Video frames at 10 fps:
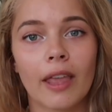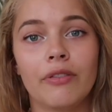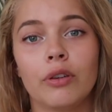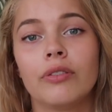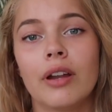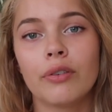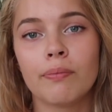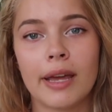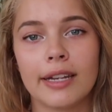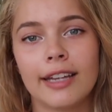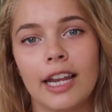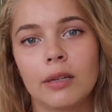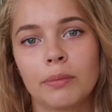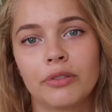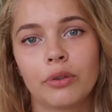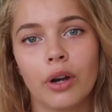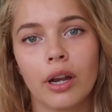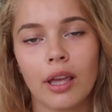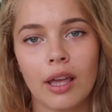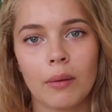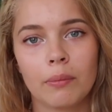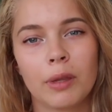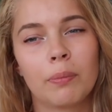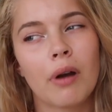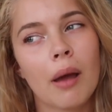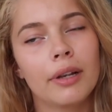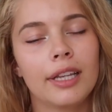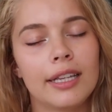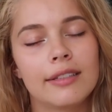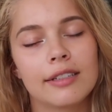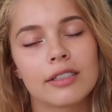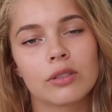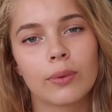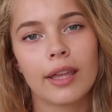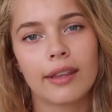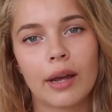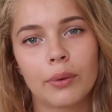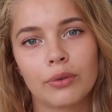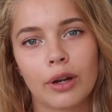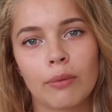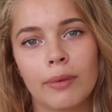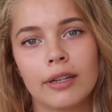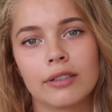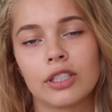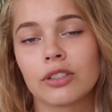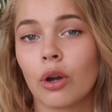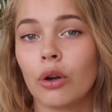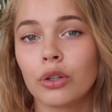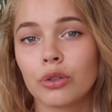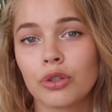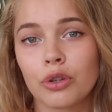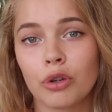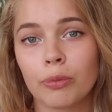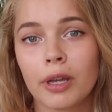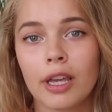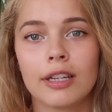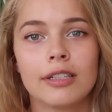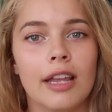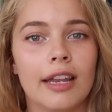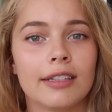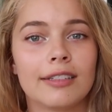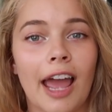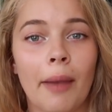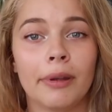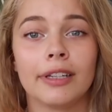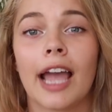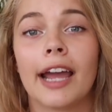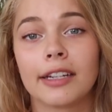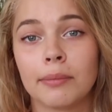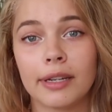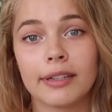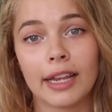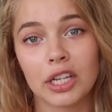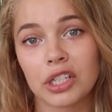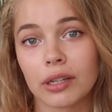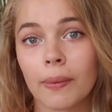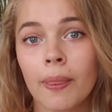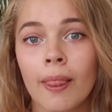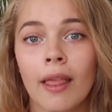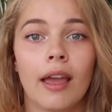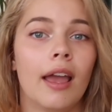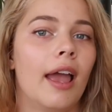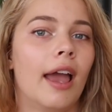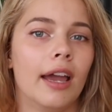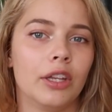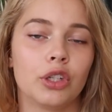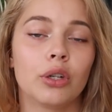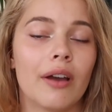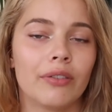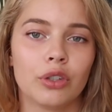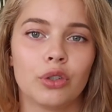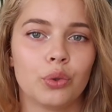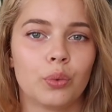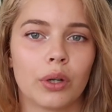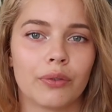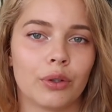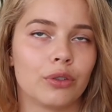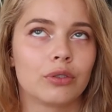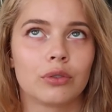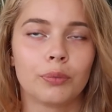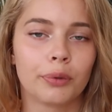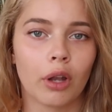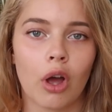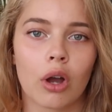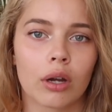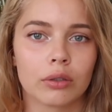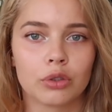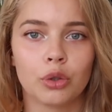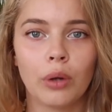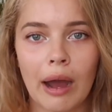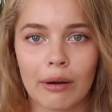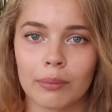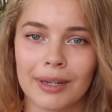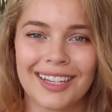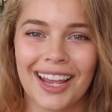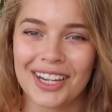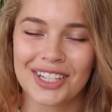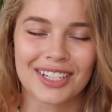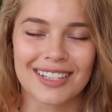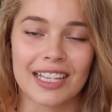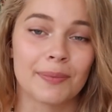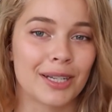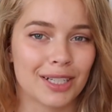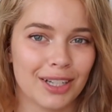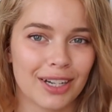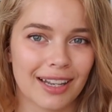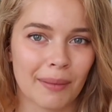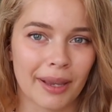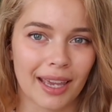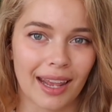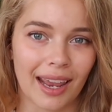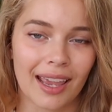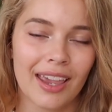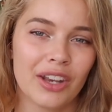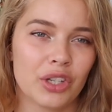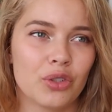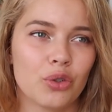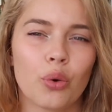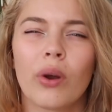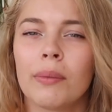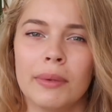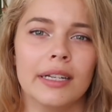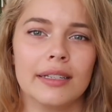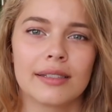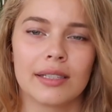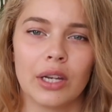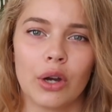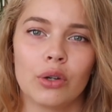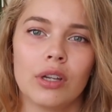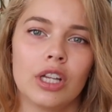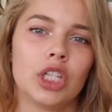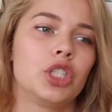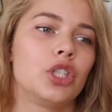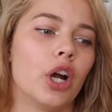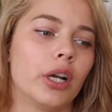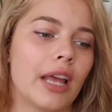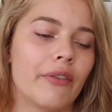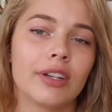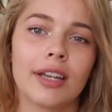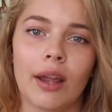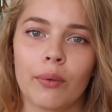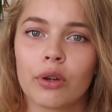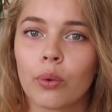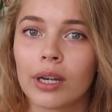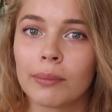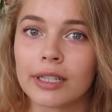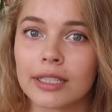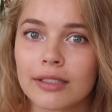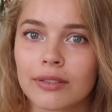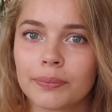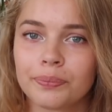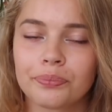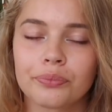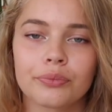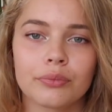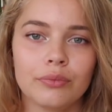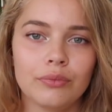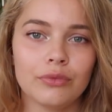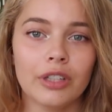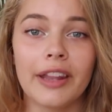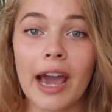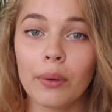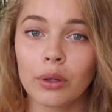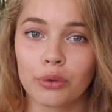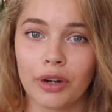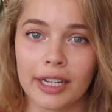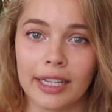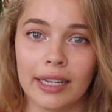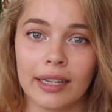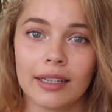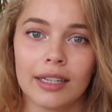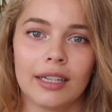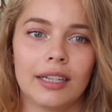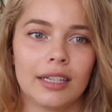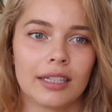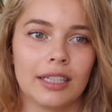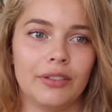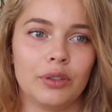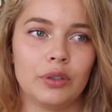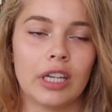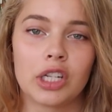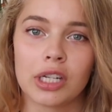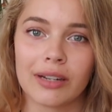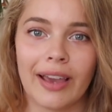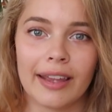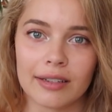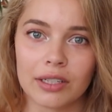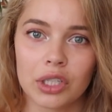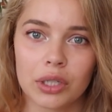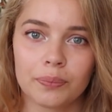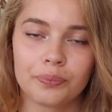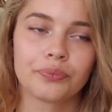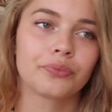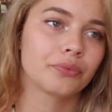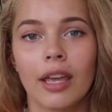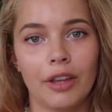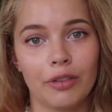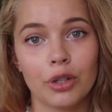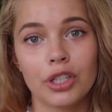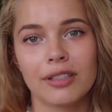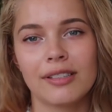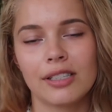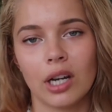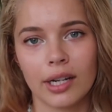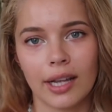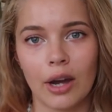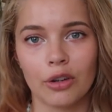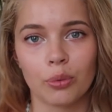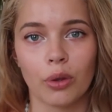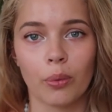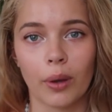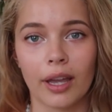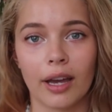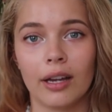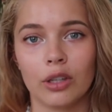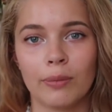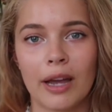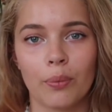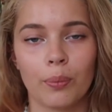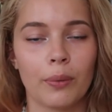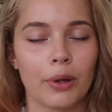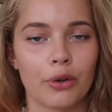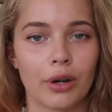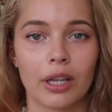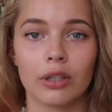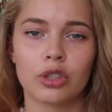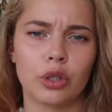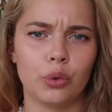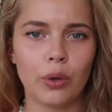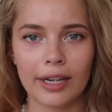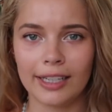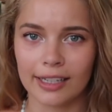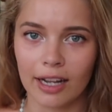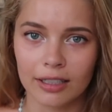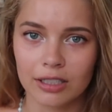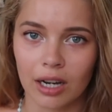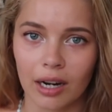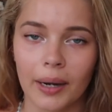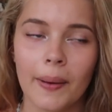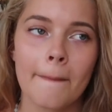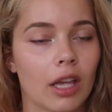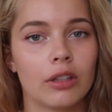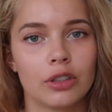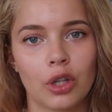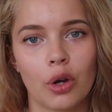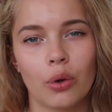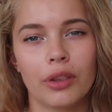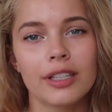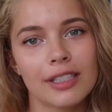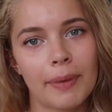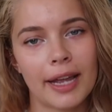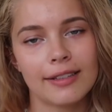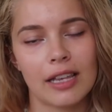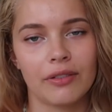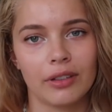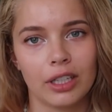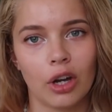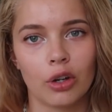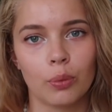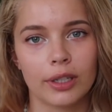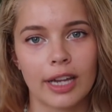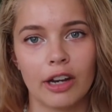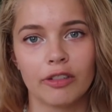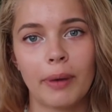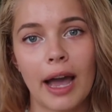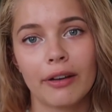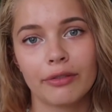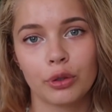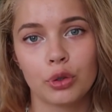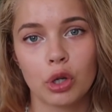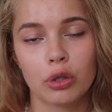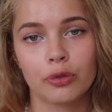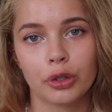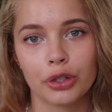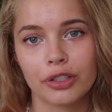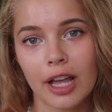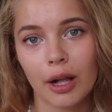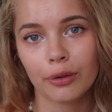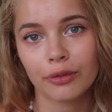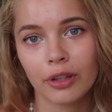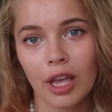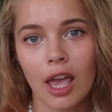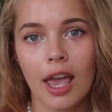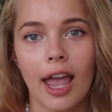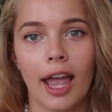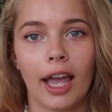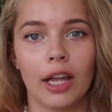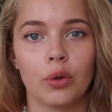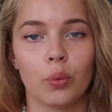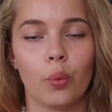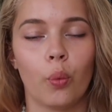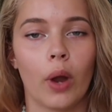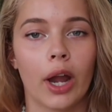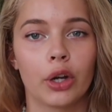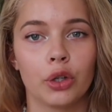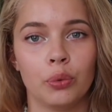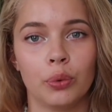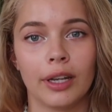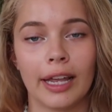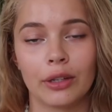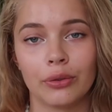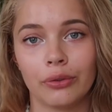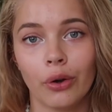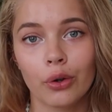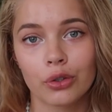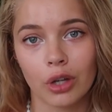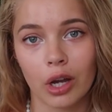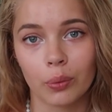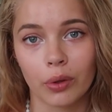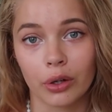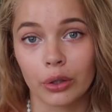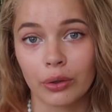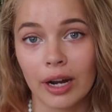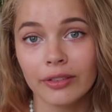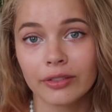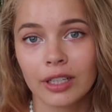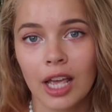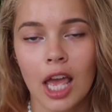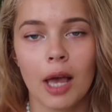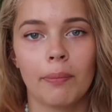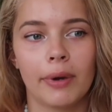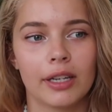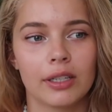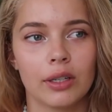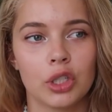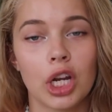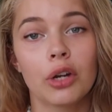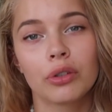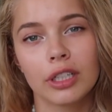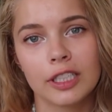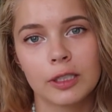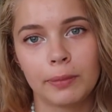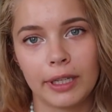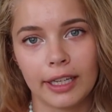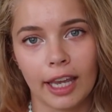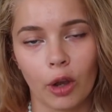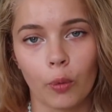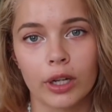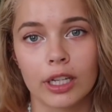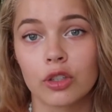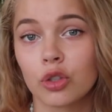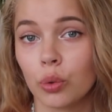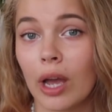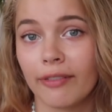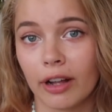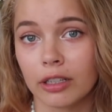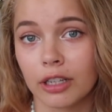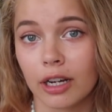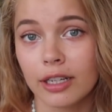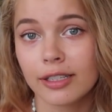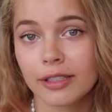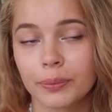If you've never meditated before, the probably easiest way that I would recommend is just go on YouTube and type in guided meditation. And you don't have to do one of those super long 2-hour meditations, especially not at the beginning. Just do 20 minutes, you know? Start every day with 20 minutes. And that will already give you such an advantage. If you're just starting out with Wicca, you might be wondering, so do I need an altar? So depends heavily on what kind of path you chose for yourself and where you would like to focus on with your craft. But generally speaking, Wiccans do have altars.